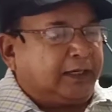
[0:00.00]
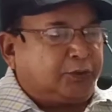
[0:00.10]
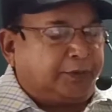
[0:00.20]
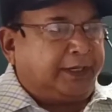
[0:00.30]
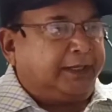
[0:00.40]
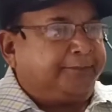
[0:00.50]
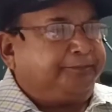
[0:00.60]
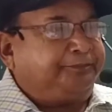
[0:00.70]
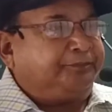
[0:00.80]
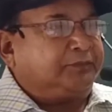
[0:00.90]
Today
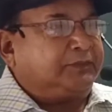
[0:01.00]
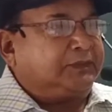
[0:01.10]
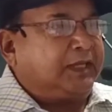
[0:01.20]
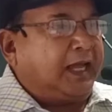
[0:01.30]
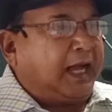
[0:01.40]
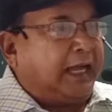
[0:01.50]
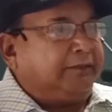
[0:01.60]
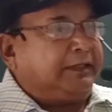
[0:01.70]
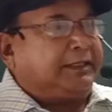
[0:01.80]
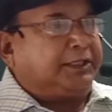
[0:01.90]
I
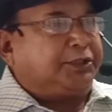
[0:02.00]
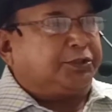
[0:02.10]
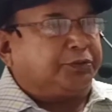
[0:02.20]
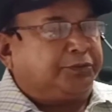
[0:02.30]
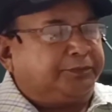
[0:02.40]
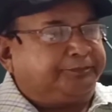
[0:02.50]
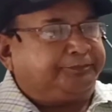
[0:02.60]
will teach you